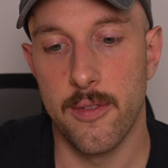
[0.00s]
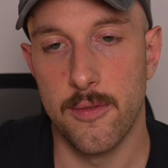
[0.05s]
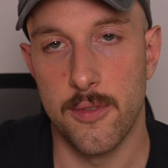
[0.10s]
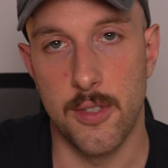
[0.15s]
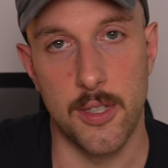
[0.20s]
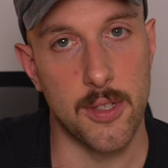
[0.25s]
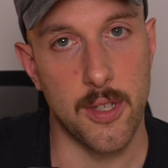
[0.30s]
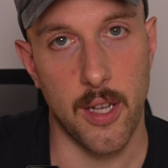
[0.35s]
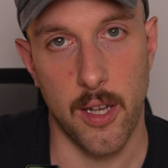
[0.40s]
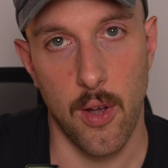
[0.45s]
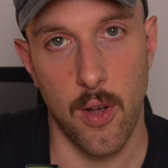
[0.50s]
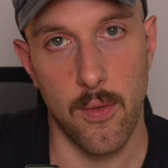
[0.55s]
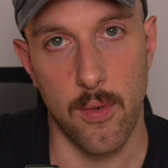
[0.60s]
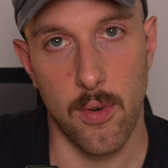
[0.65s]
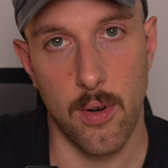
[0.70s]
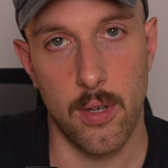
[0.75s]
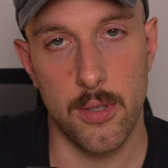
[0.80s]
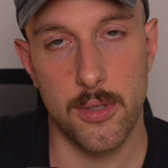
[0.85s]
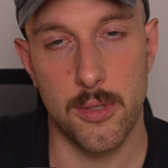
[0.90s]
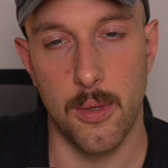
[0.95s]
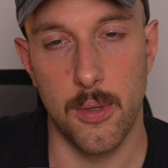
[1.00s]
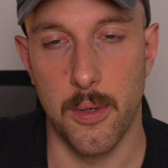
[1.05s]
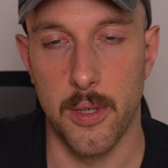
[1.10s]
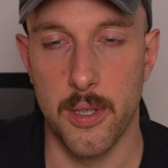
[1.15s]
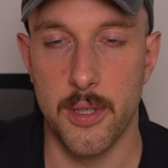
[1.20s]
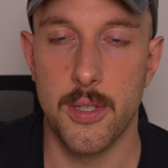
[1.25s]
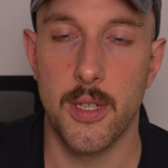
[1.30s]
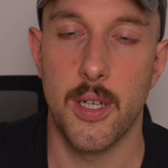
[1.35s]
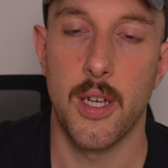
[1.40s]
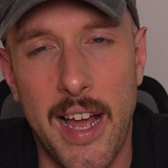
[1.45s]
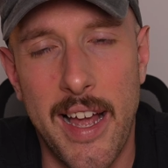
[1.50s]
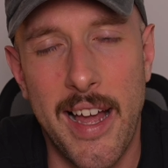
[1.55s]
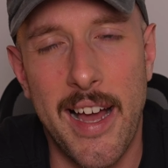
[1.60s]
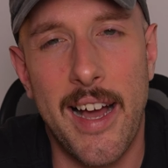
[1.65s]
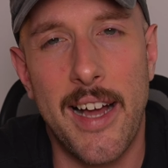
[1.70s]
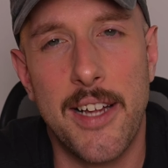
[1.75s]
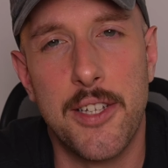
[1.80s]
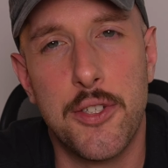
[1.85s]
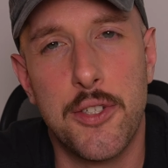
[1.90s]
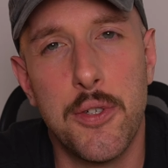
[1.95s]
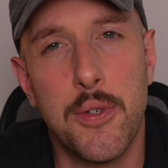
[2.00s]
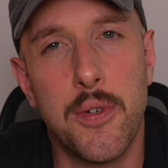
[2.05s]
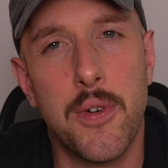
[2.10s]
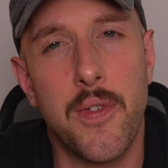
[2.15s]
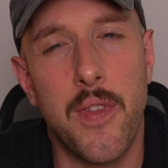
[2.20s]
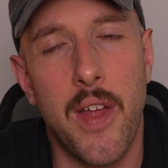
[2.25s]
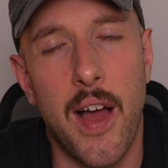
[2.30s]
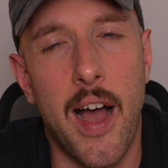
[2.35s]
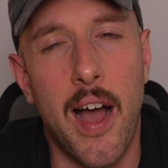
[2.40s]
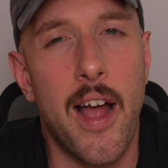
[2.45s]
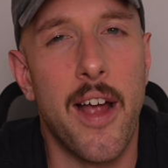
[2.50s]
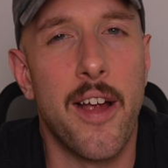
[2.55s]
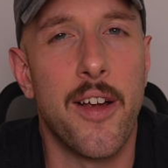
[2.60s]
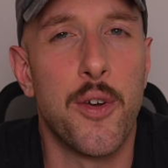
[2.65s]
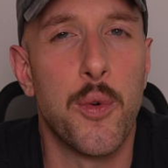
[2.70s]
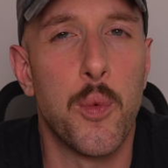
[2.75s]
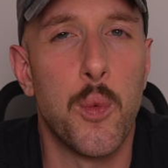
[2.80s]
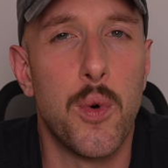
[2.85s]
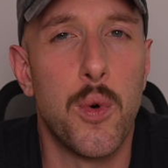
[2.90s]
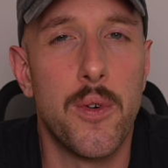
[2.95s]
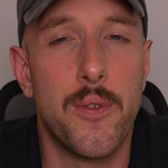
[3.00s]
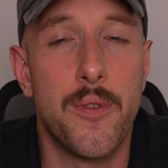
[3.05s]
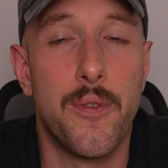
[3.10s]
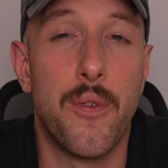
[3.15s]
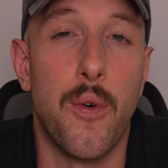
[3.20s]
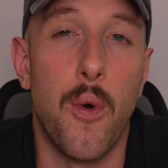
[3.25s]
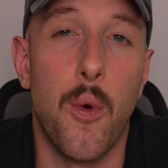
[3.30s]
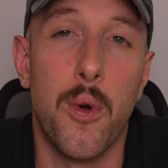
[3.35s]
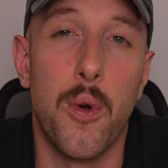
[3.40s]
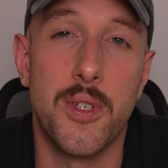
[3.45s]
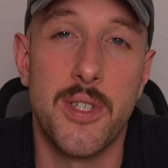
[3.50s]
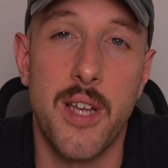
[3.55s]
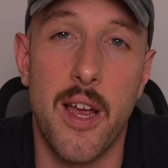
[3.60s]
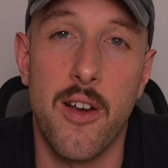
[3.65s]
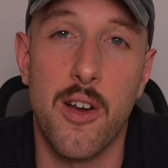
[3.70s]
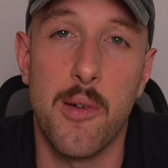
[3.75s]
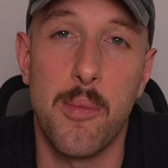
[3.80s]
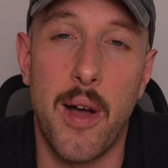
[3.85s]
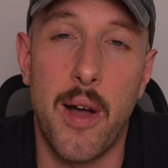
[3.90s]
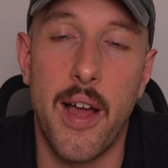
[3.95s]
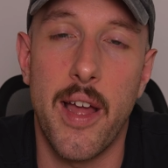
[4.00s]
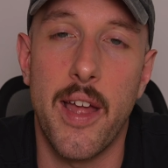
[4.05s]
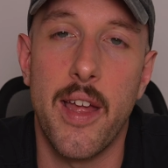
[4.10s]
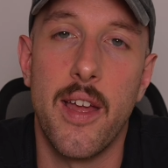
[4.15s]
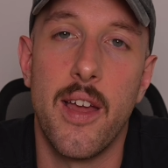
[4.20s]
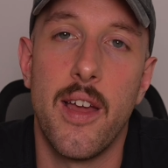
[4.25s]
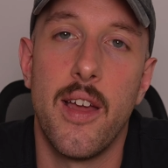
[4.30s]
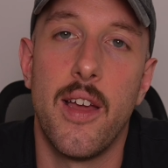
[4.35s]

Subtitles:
just like overall storage. I got 2 of the Iron Wolf 4 terabyte